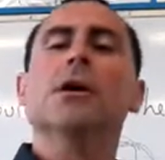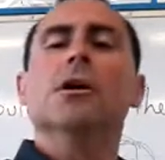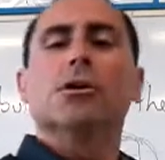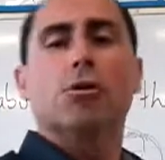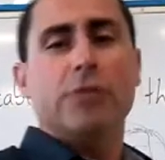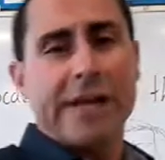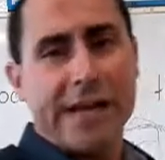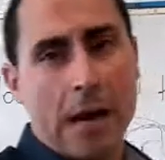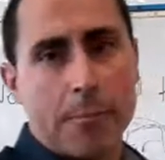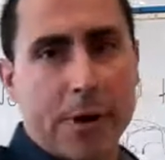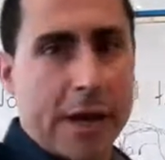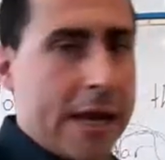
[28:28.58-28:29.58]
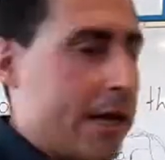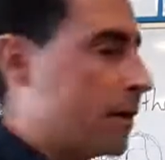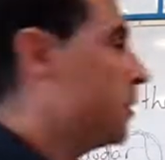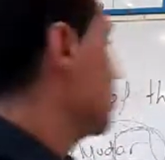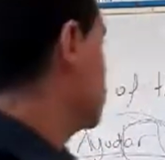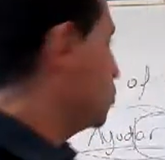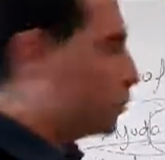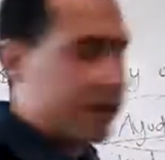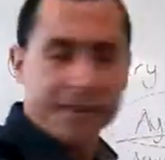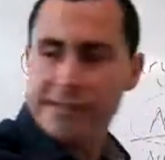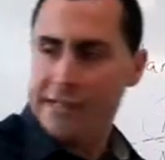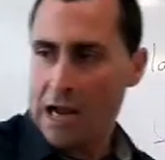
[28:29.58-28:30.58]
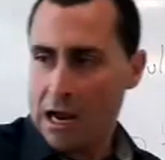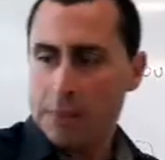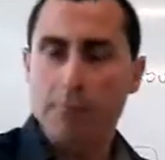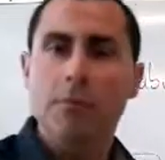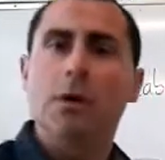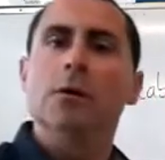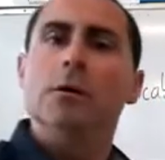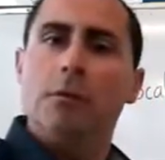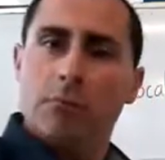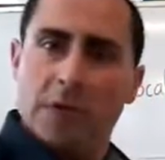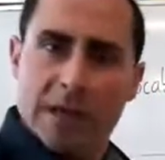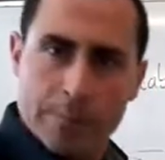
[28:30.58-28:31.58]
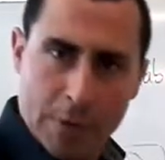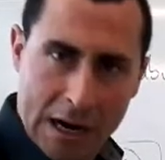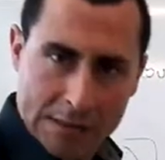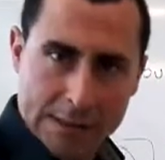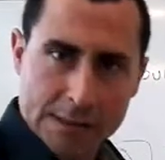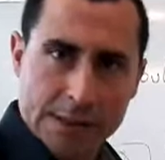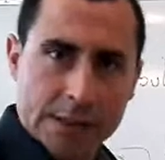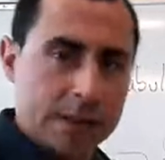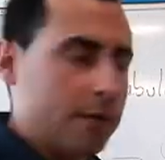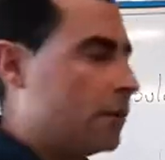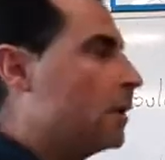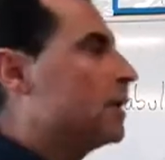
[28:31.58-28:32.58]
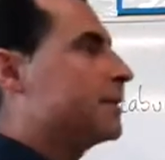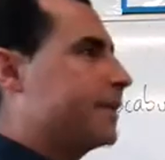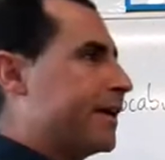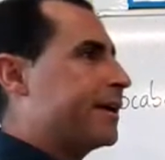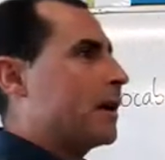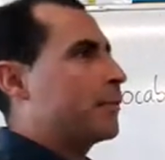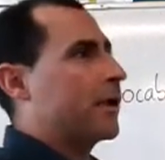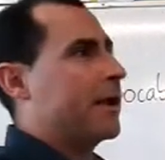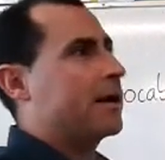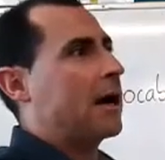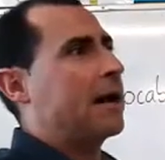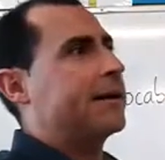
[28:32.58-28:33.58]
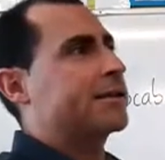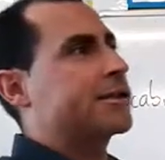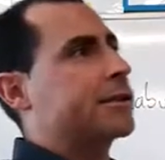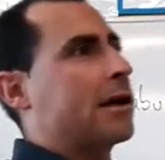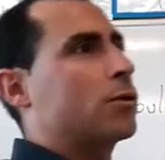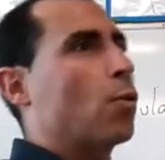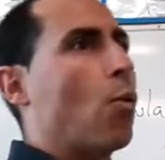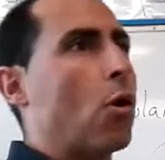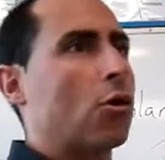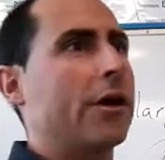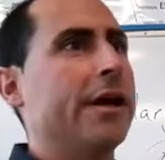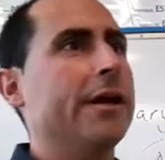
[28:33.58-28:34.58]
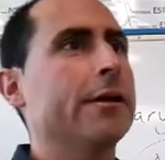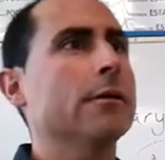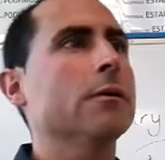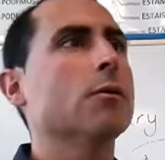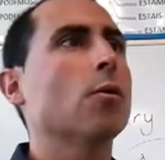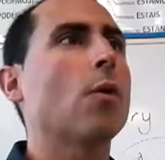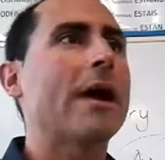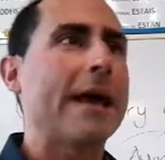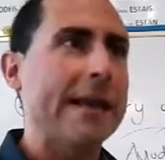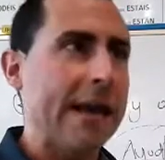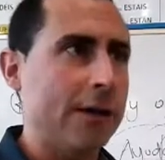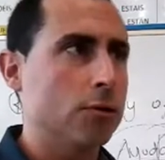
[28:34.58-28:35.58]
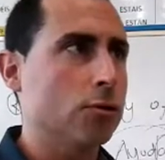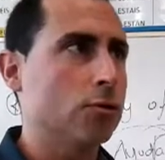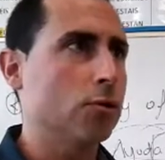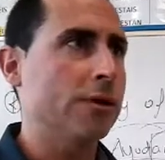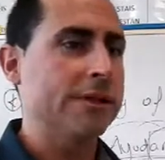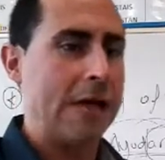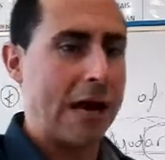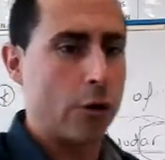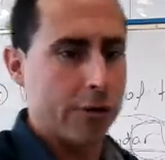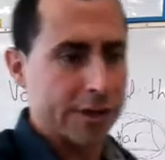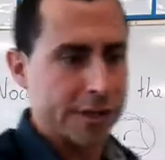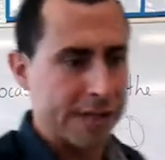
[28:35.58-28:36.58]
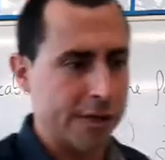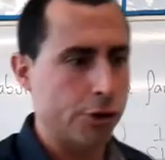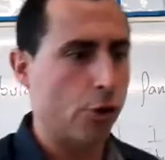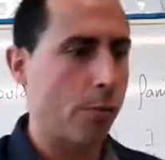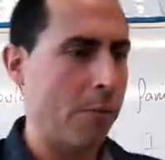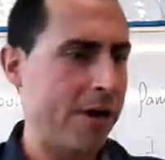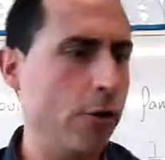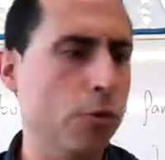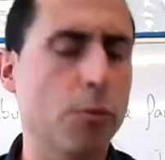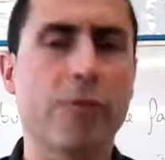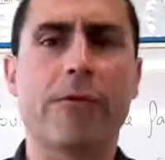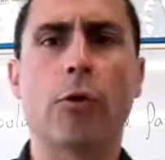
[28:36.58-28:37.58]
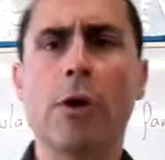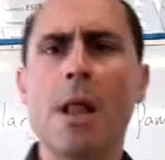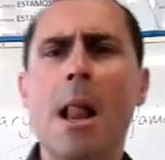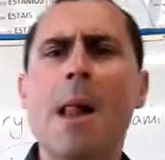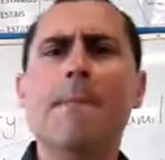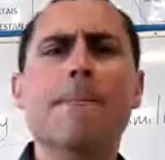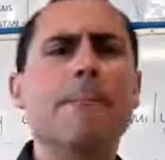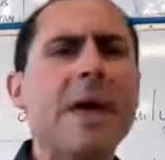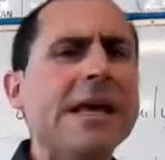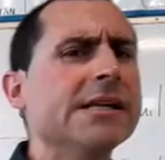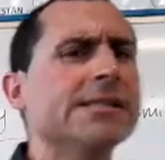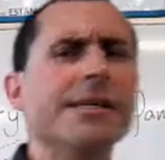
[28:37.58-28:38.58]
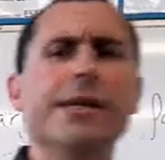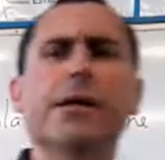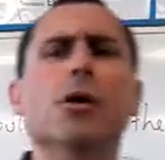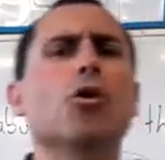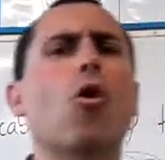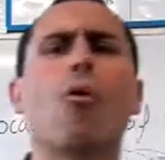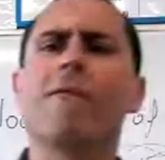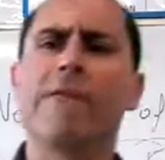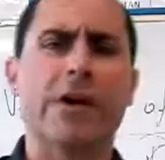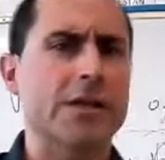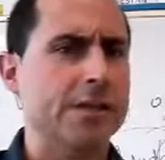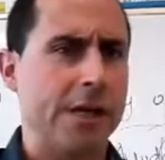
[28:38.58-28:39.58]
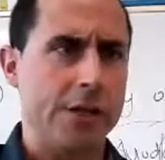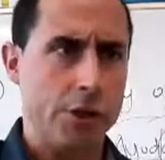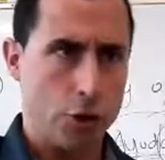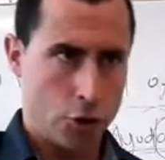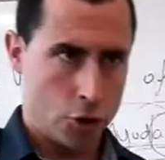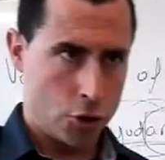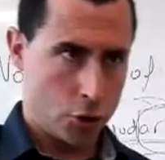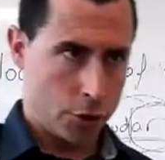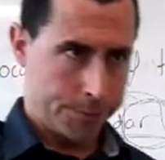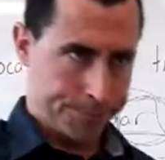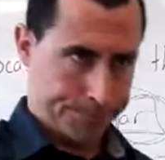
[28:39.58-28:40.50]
So take a break, do the exam, keep practicing, take a break and start working. What I like to do is another section on my notebook for basic conversations.